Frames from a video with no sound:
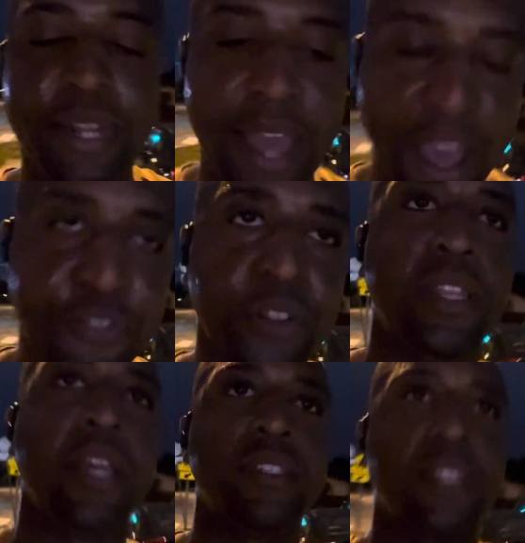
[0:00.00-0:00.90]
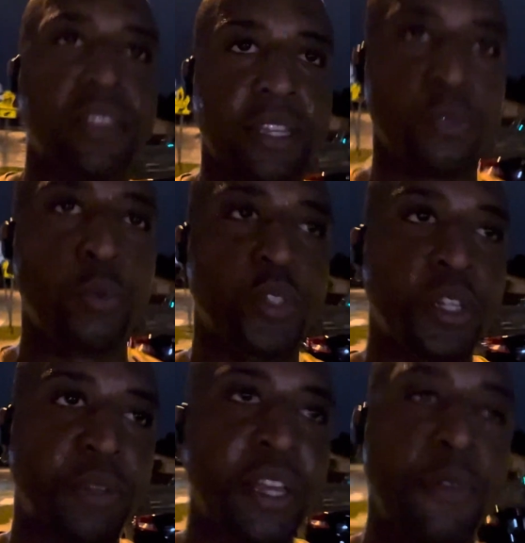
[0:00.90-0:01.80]
the effort things, the things in which
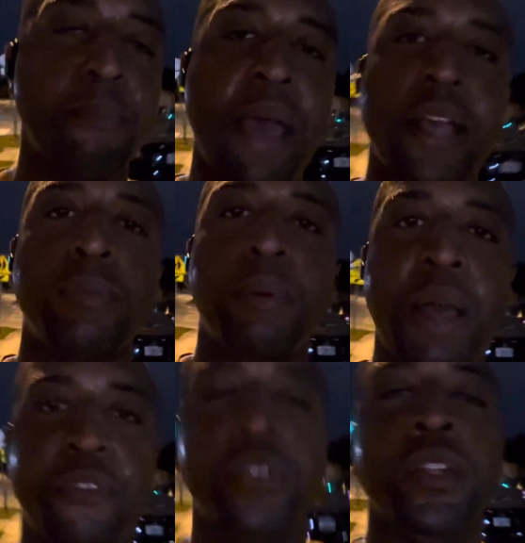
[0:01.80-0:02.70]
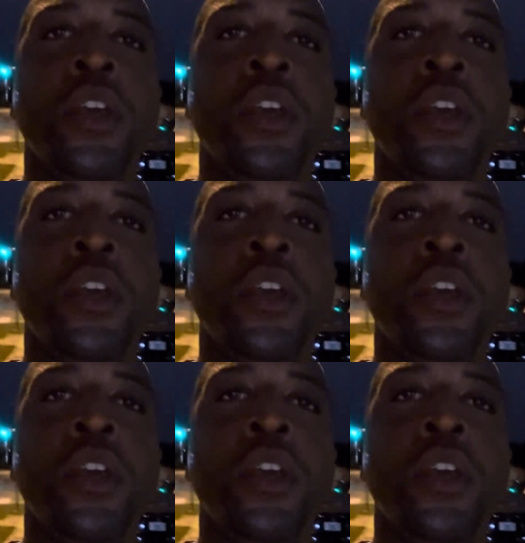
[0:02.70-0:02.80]
you've given maximum effort,